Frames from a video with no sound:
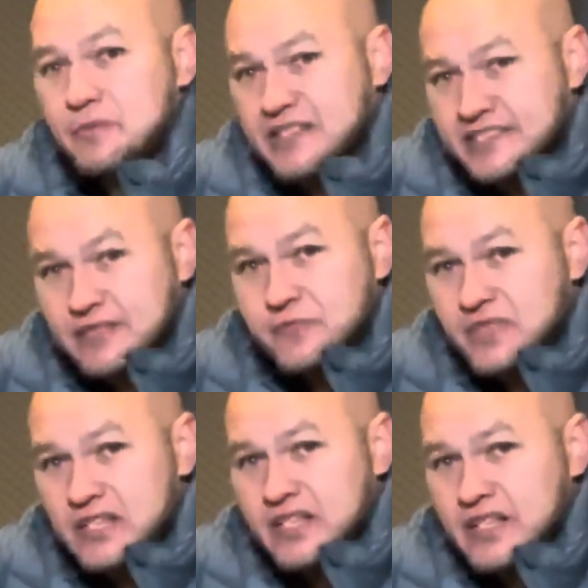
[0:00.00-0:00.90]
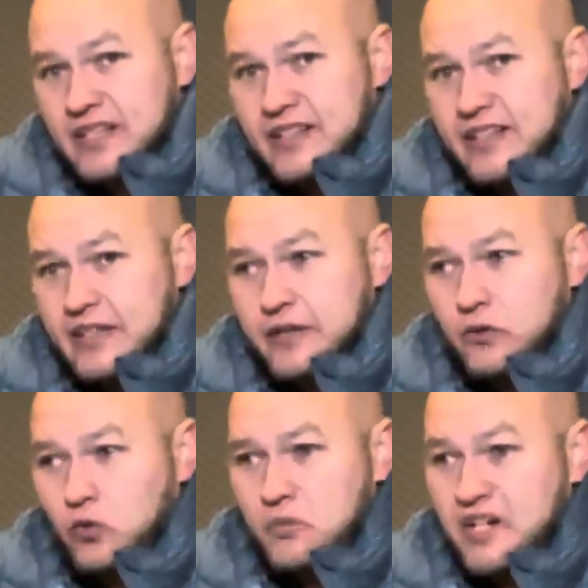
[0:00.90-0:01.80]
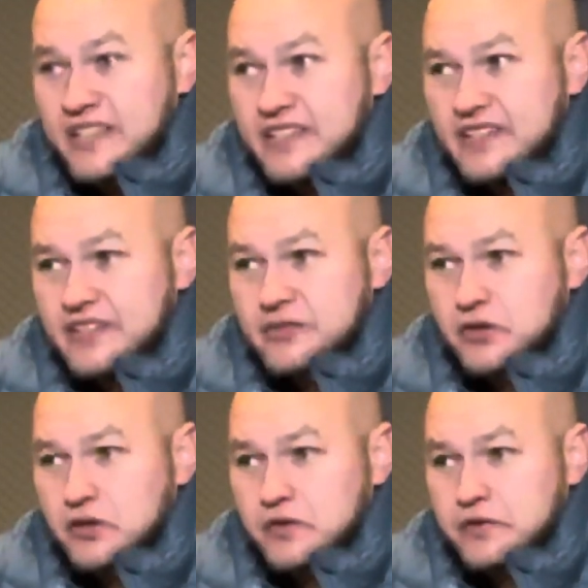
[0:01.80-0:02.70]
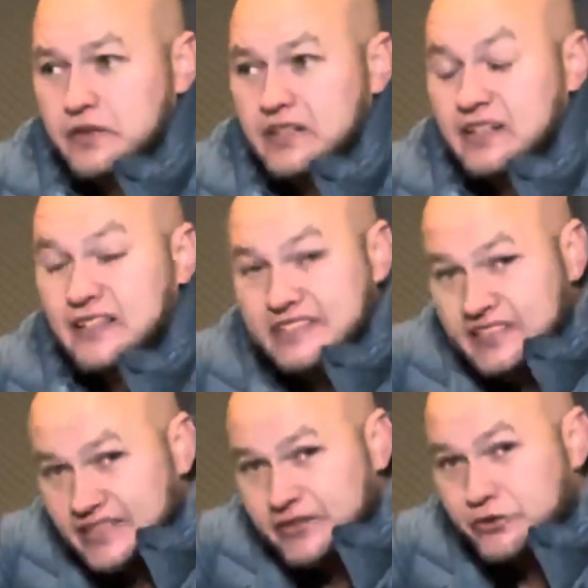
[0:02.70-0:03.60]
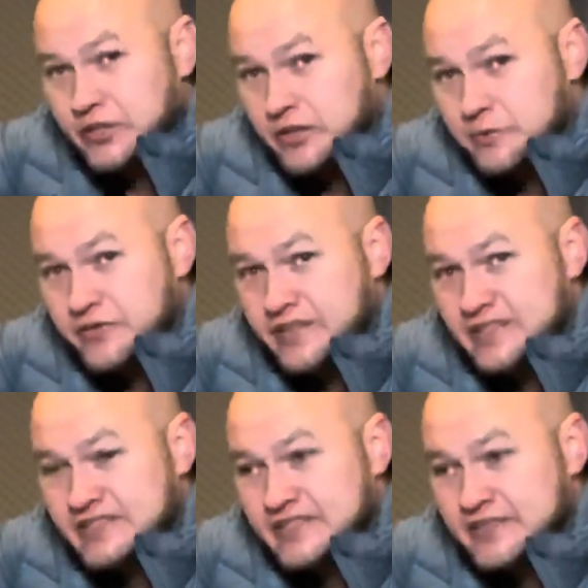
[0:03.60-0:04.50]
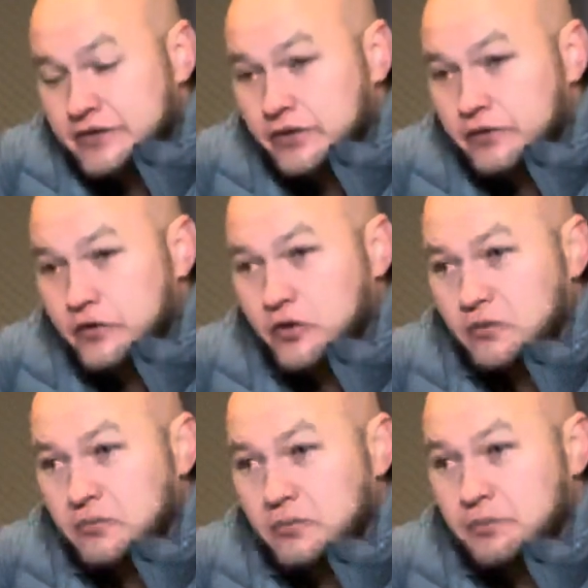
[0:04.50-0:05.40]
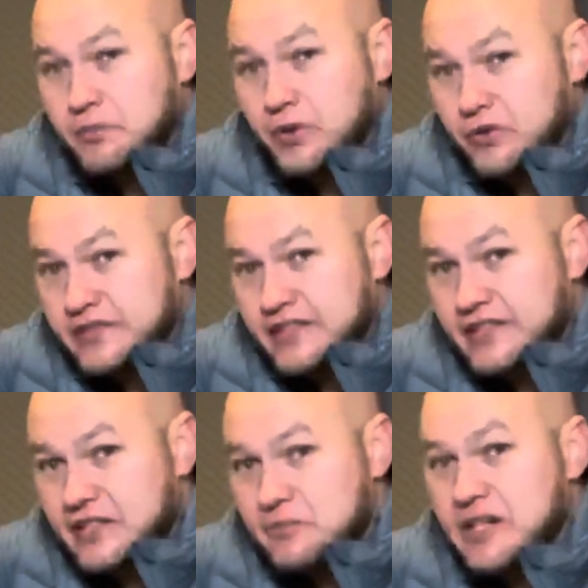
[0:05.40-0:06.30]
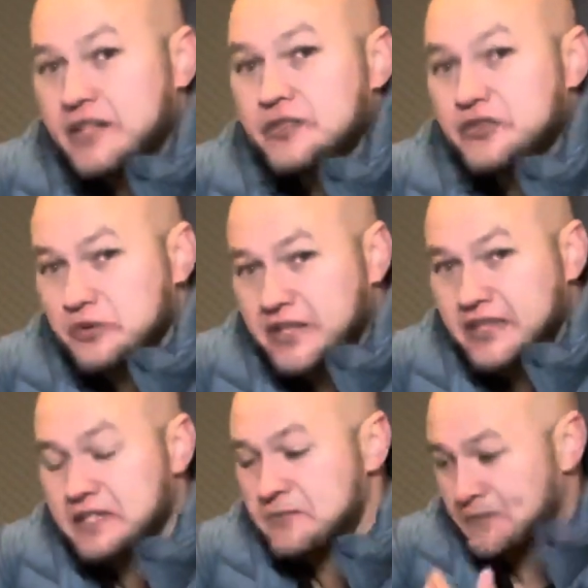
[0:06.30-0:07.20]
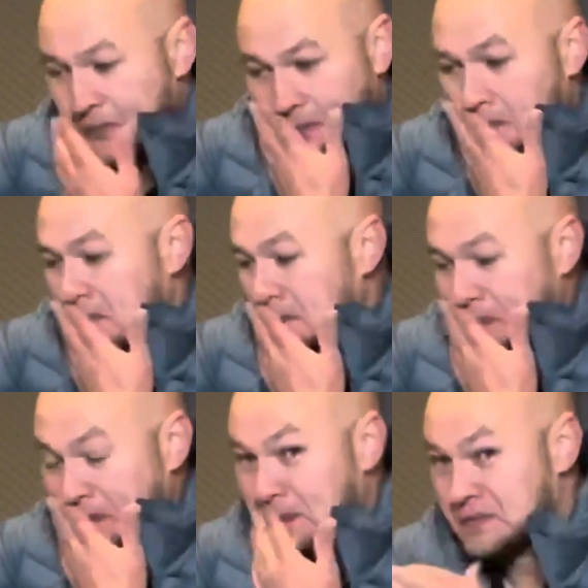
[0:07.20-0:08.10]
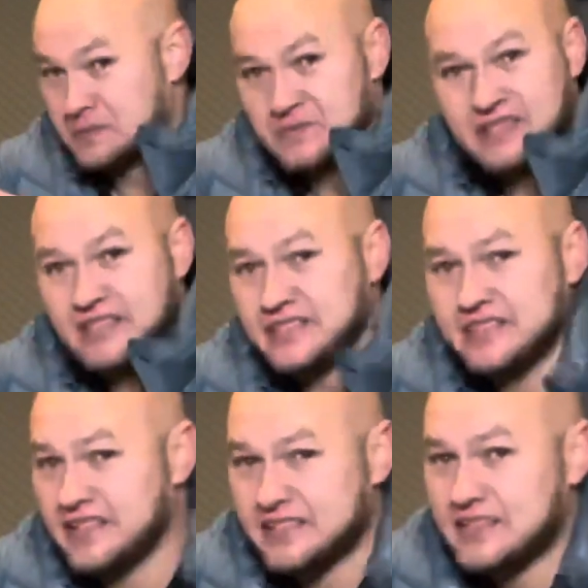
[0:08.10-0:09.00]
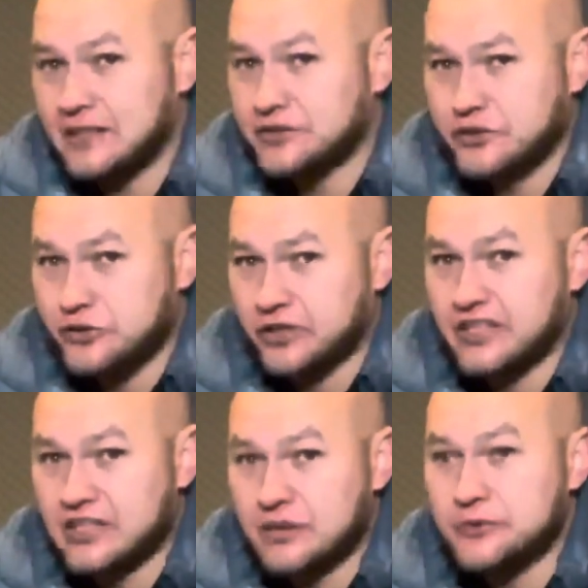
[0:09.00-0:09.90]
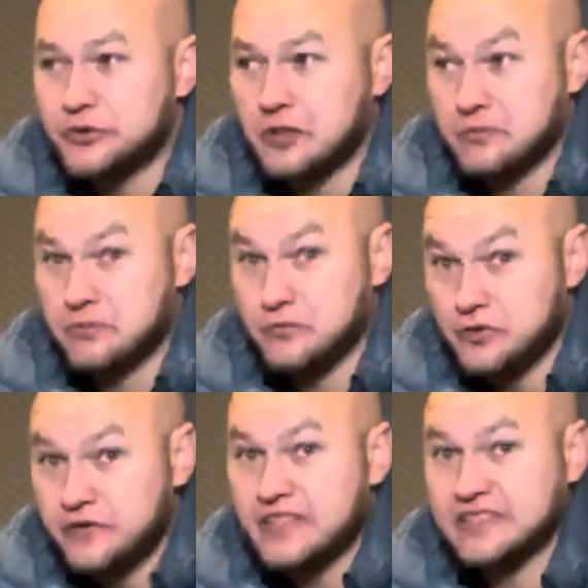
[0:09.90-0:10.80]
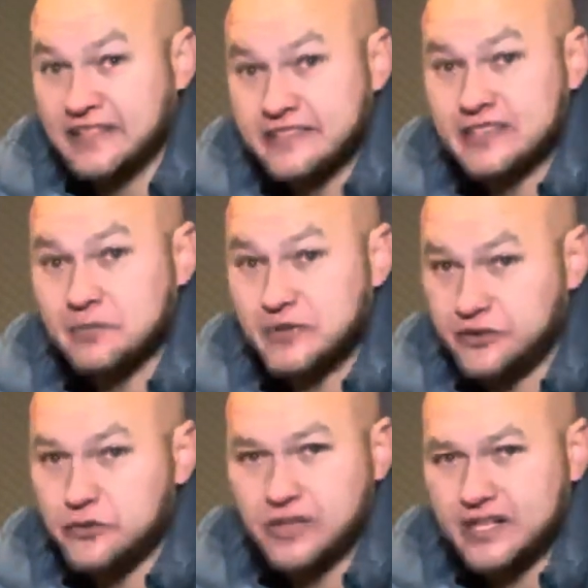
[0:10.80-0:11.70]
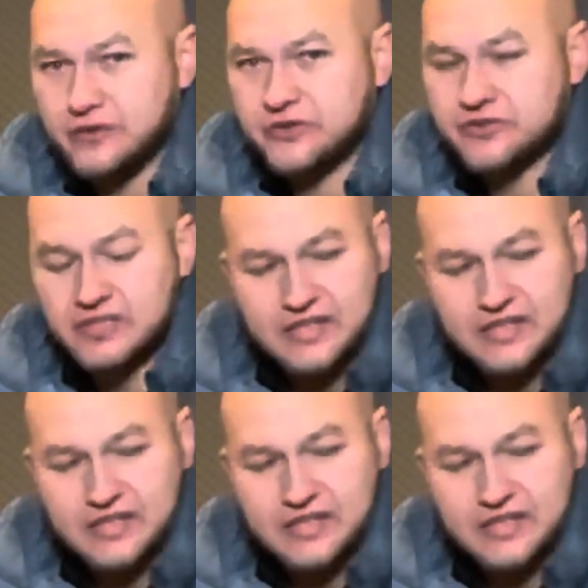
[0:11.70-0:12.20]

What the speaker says: better. In all my years of listening to home theaters, from building them and doing them, this is as close as you can come to a movie setup in your house.